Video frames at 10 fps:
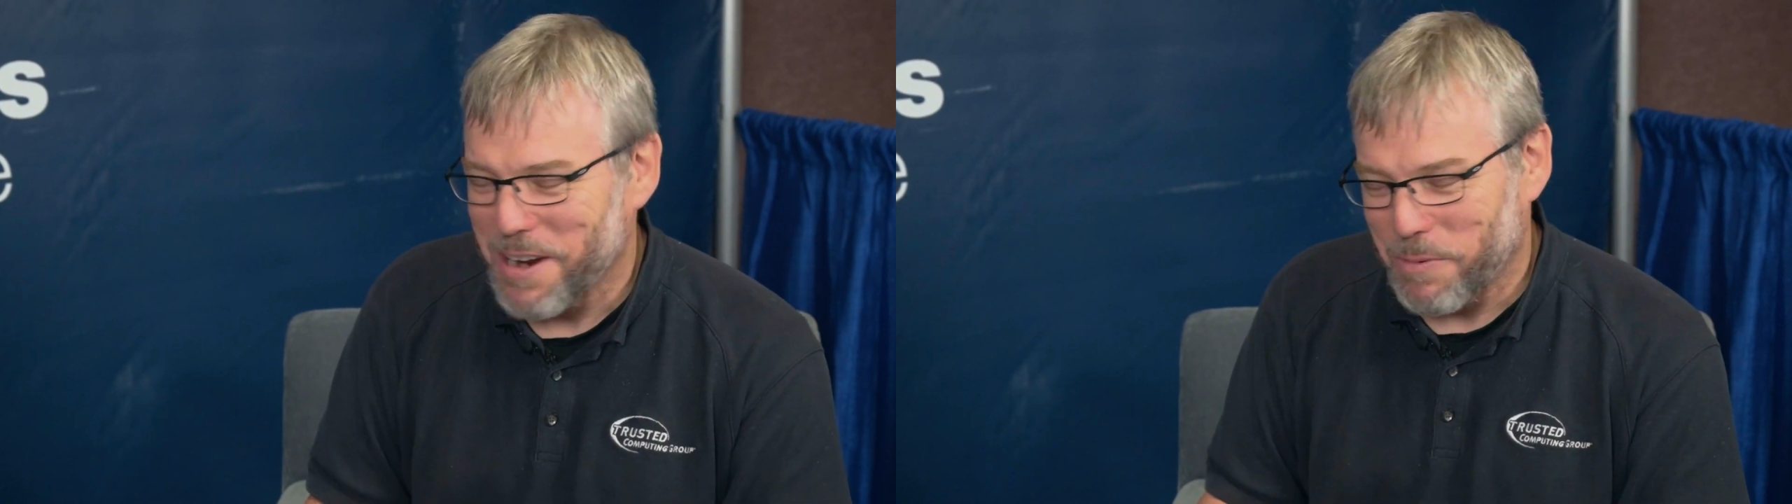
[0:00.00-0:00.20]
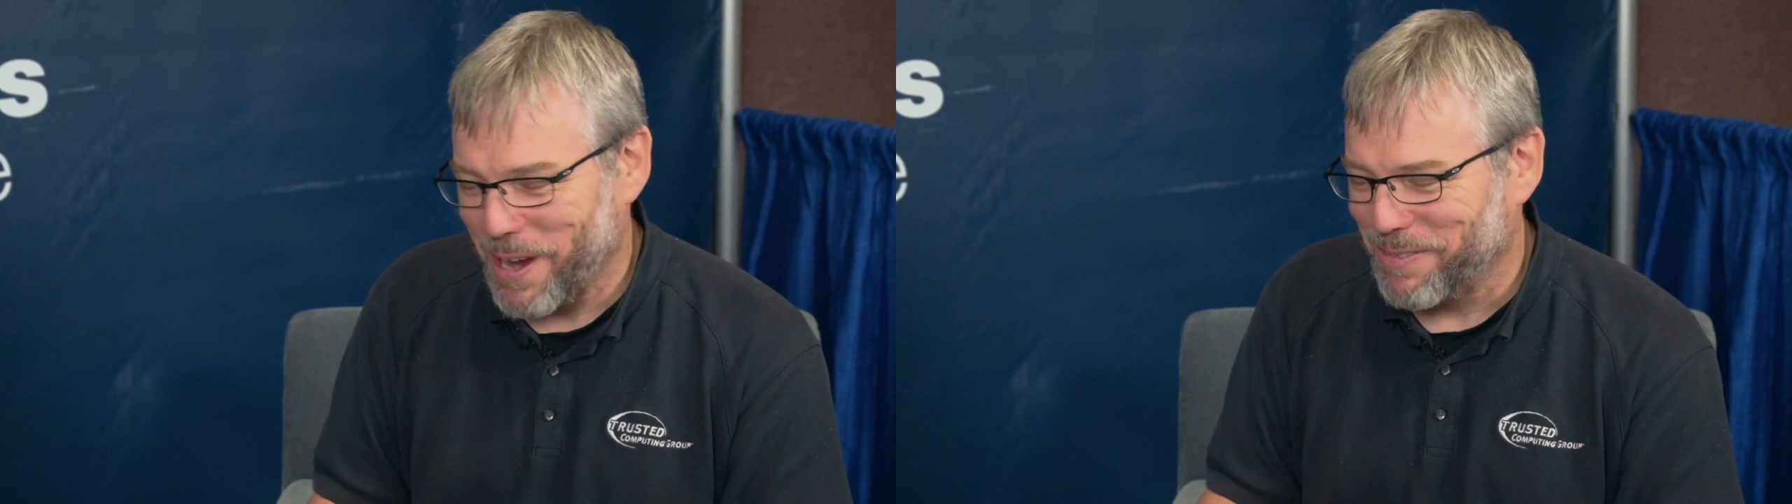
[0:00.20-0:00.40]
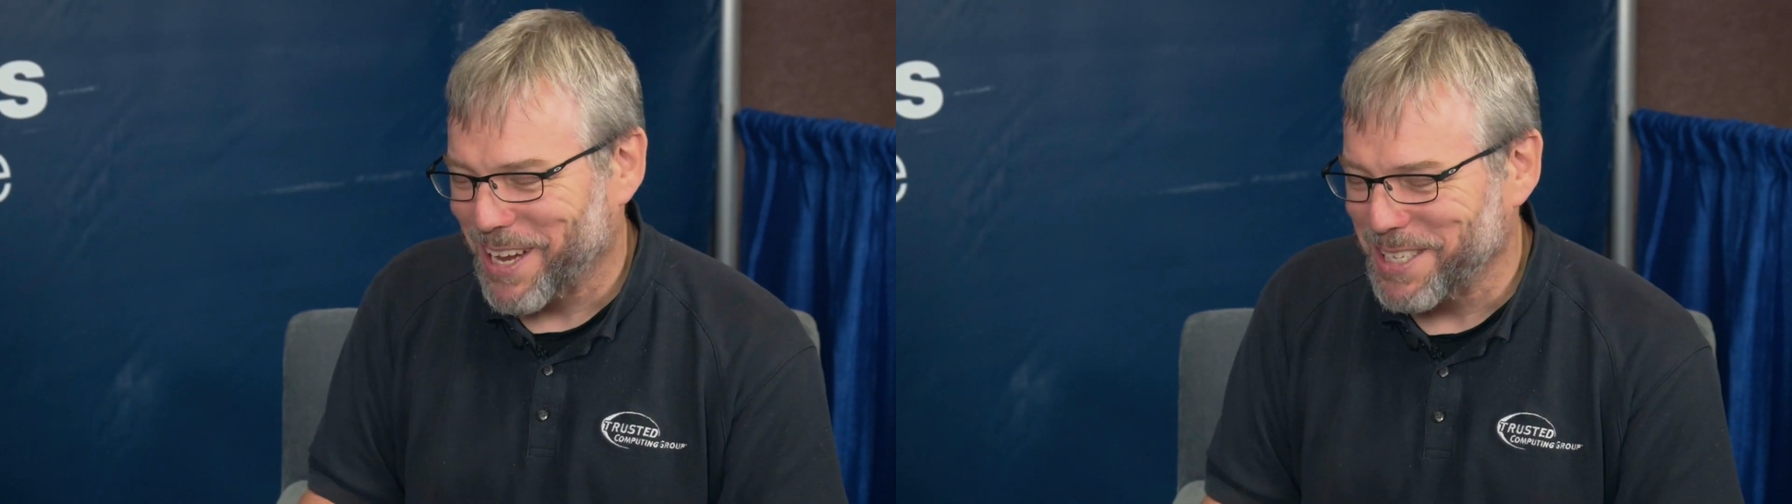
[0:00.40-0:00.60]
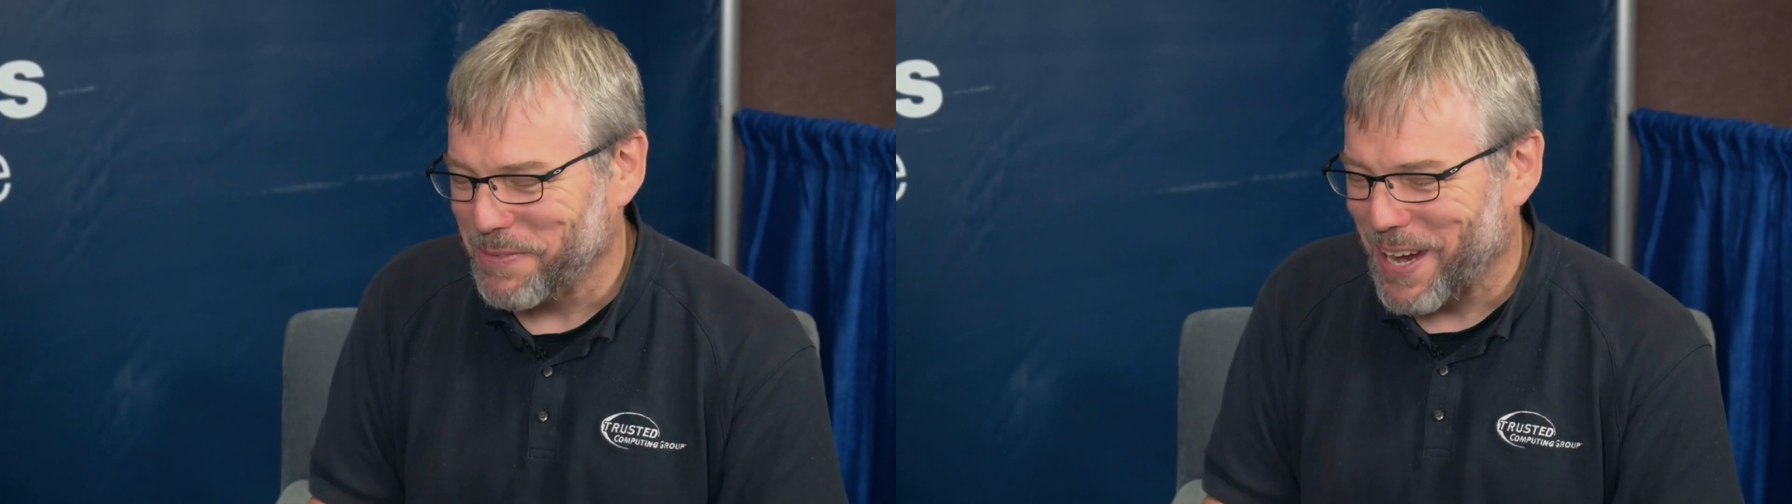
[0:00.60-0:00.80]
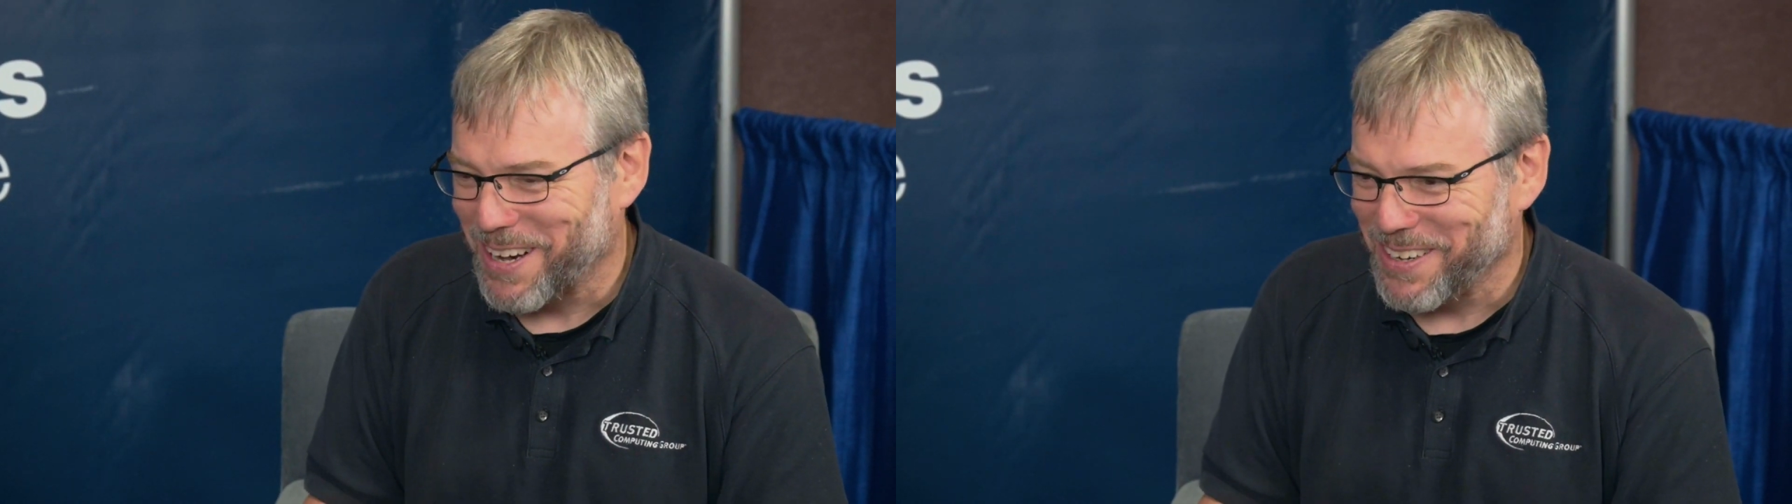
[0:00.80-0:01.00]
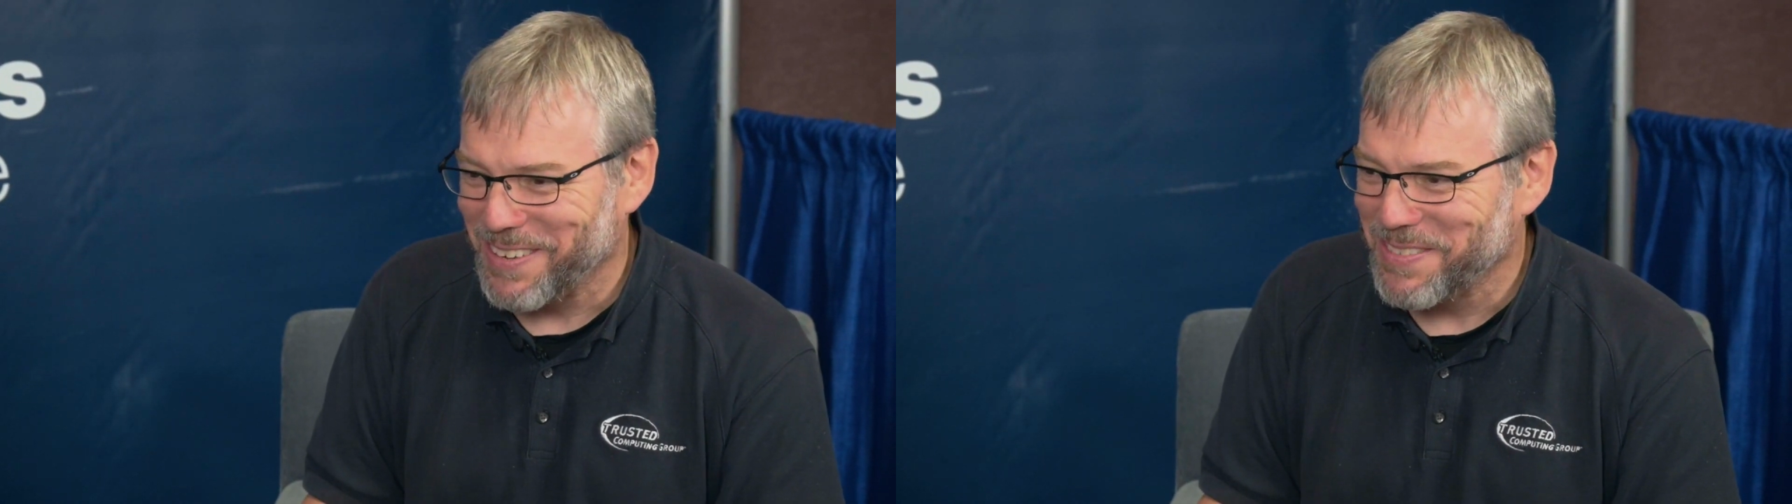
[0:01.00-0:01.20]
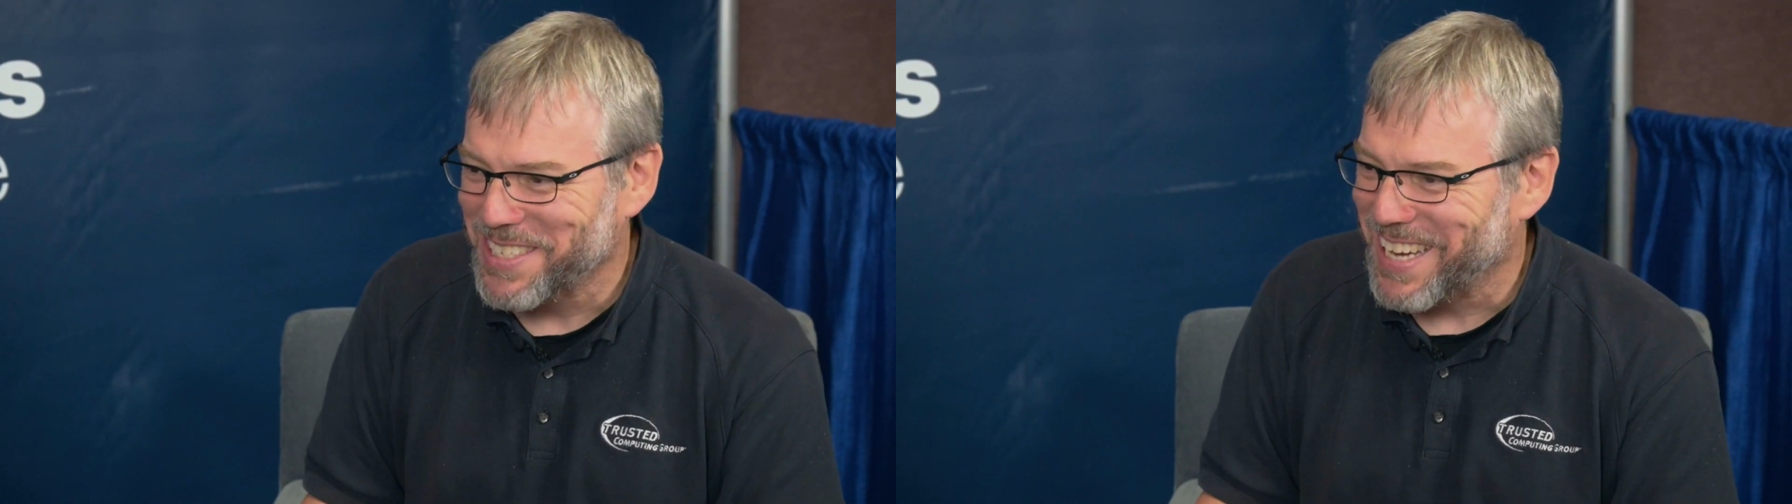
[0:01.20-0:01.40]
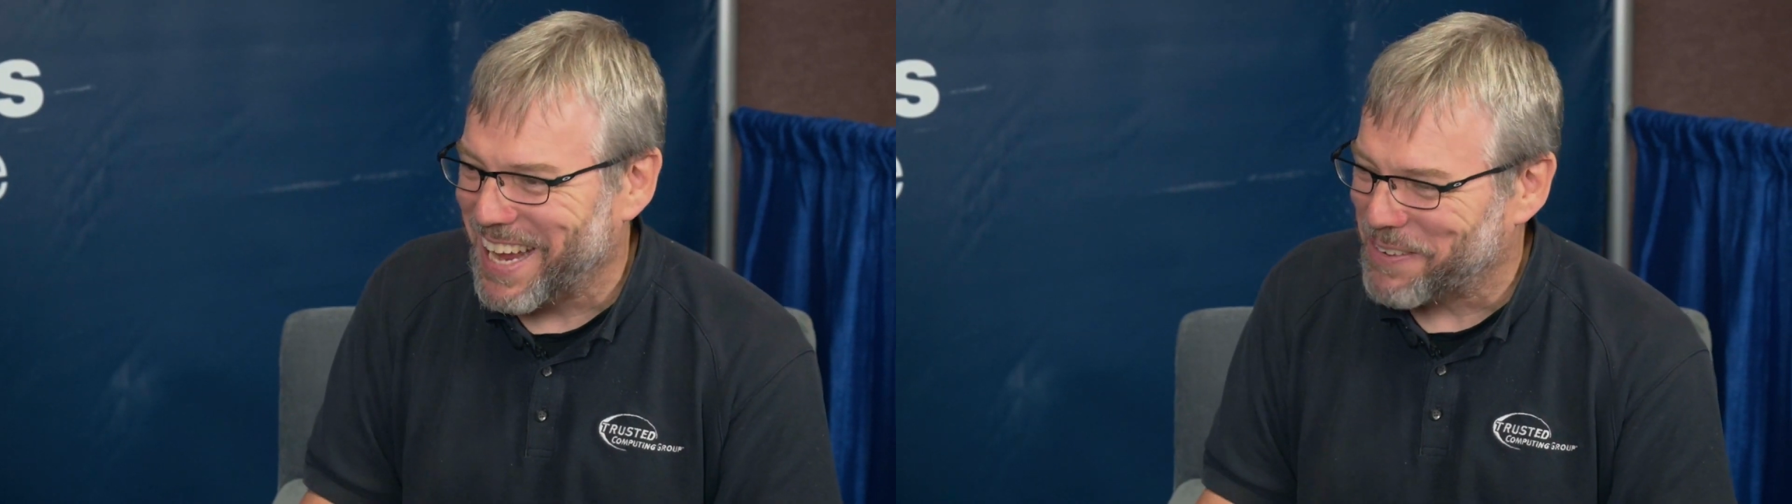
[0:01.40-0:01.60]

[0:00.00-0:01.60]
We have lots of acronyms,